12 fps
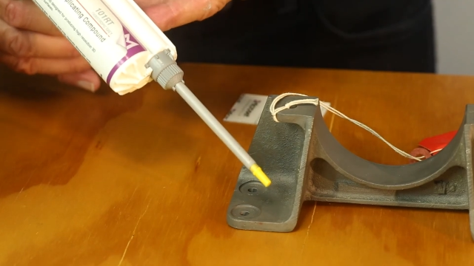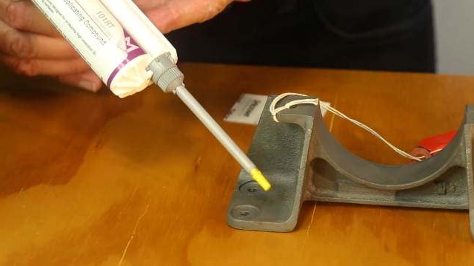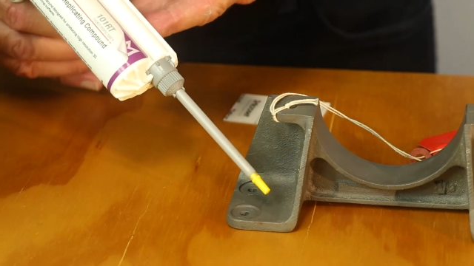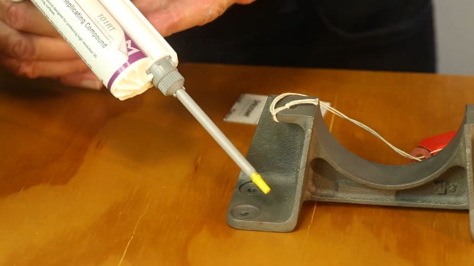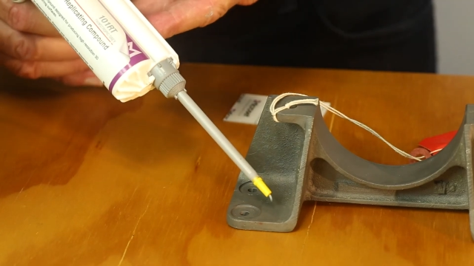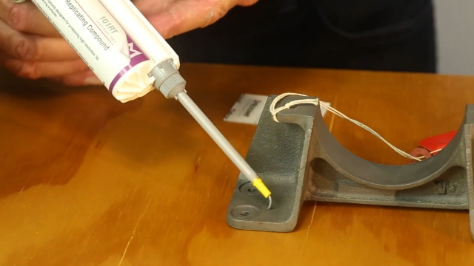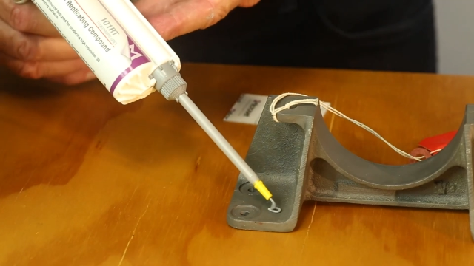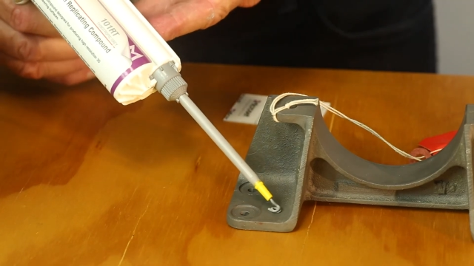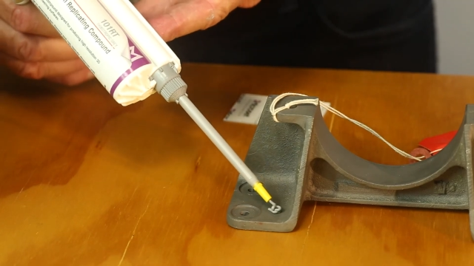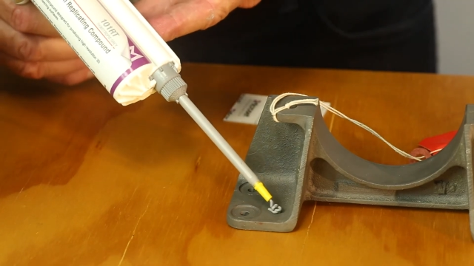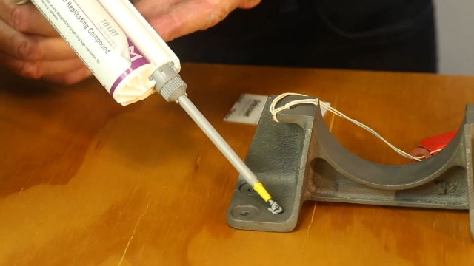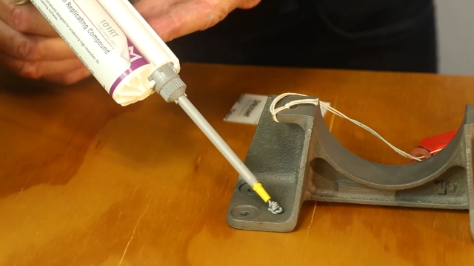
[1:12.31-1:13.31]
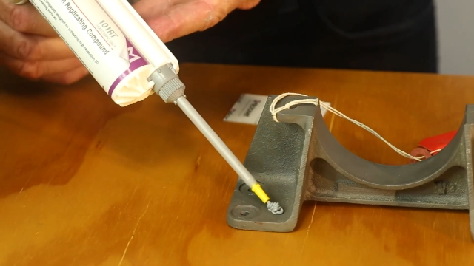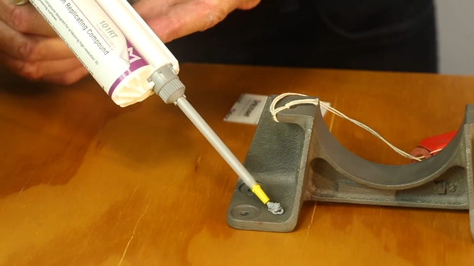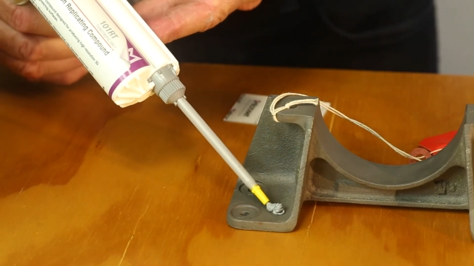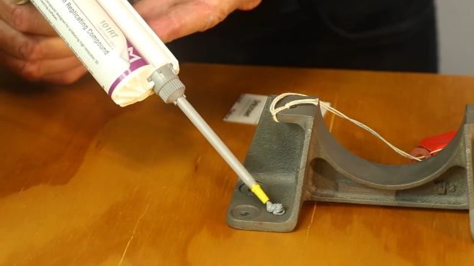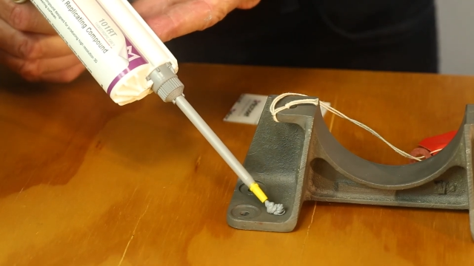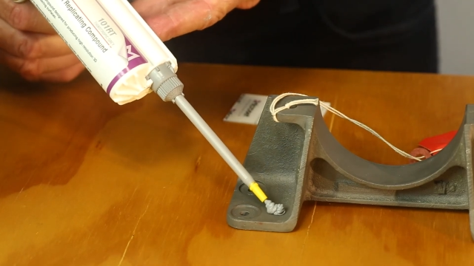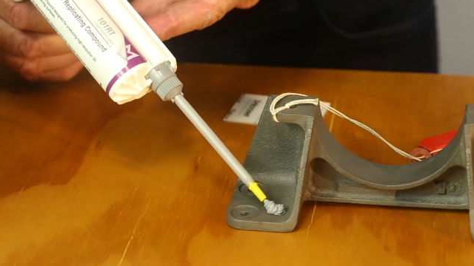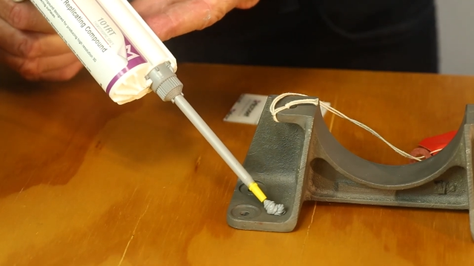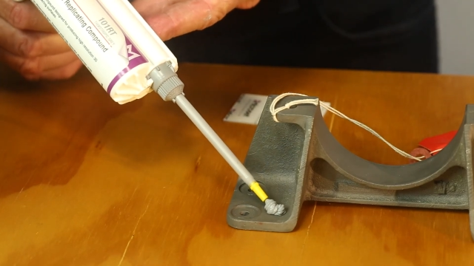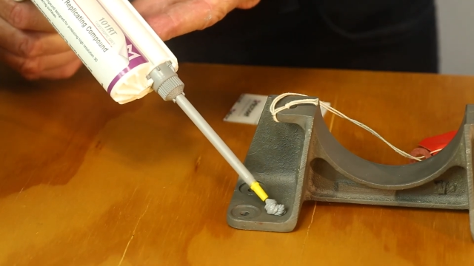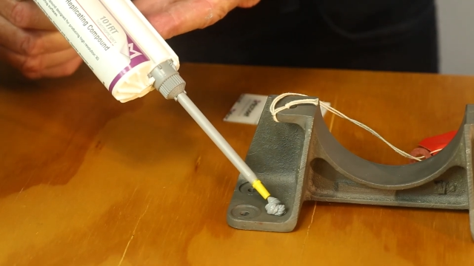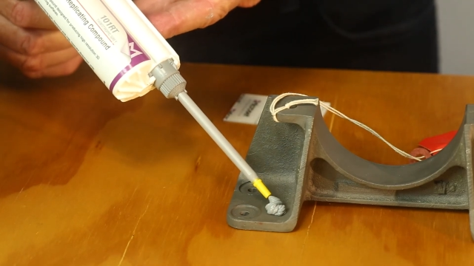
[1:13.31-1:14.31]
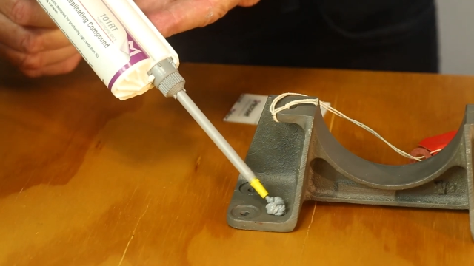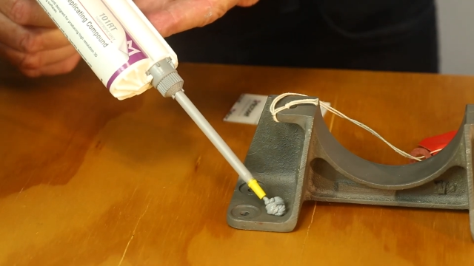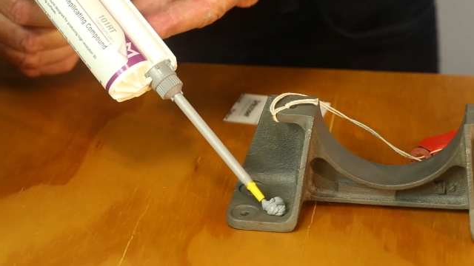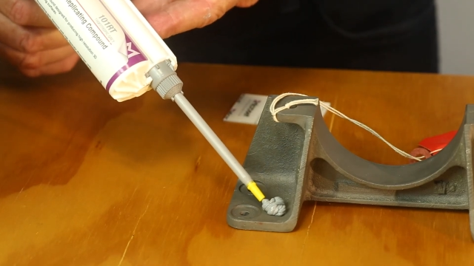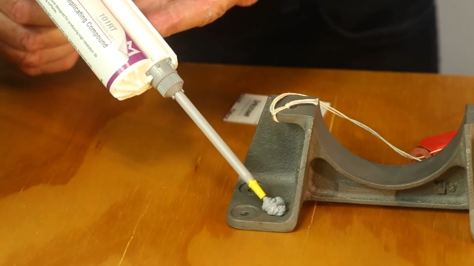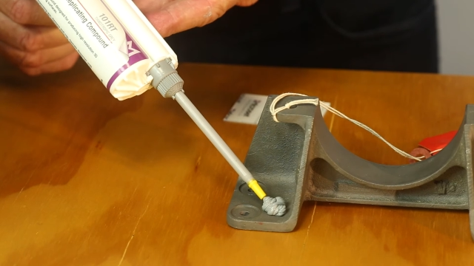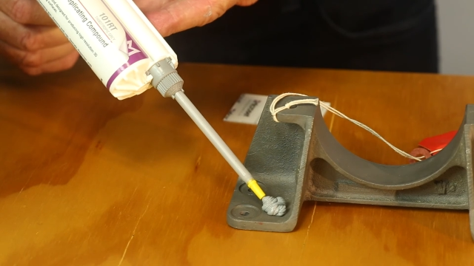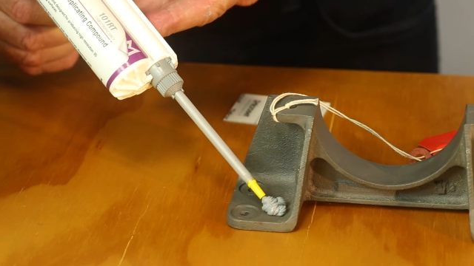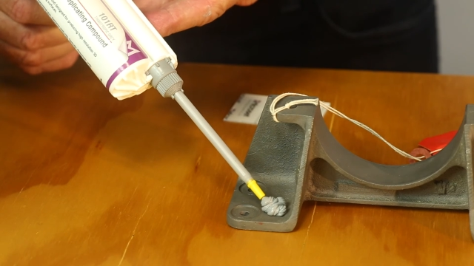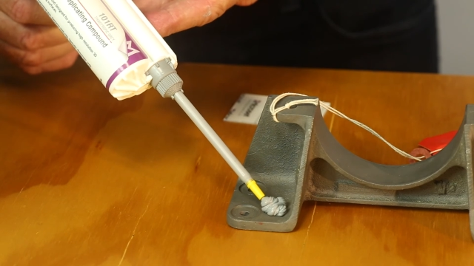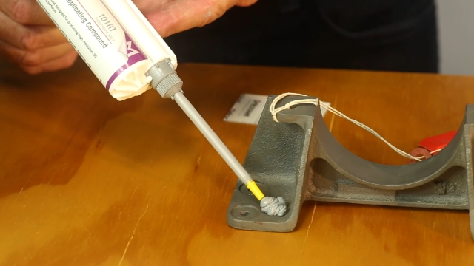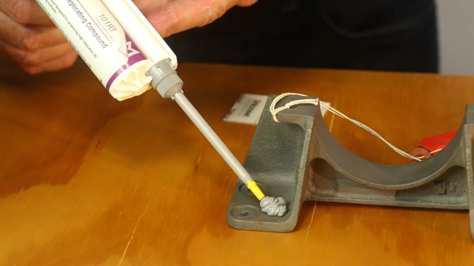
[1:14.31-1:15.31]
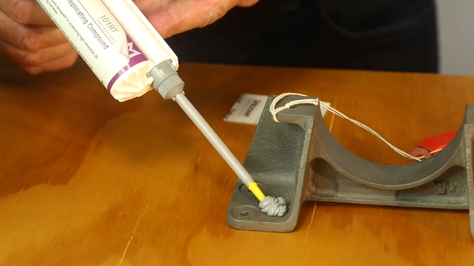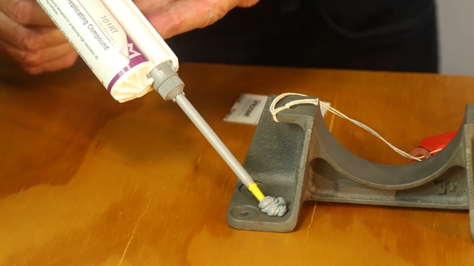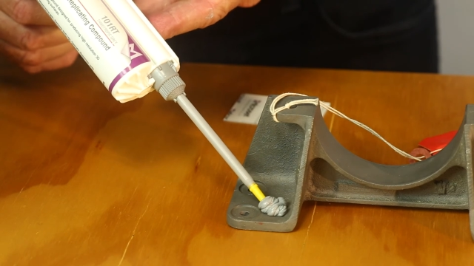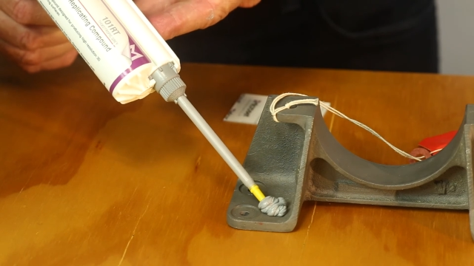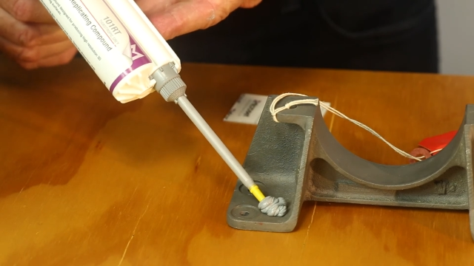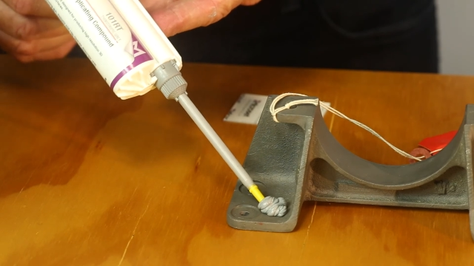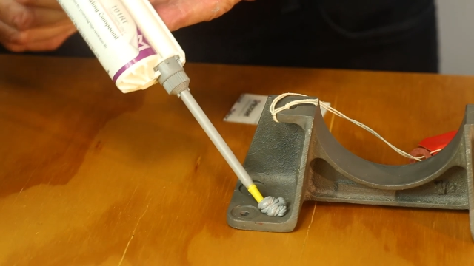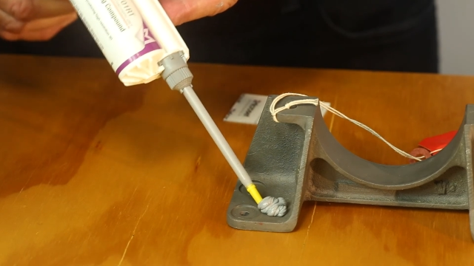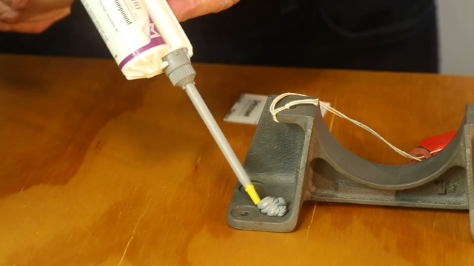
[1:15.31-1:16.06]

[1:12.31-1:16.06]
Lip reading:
No face is visible, so there are no lips to read.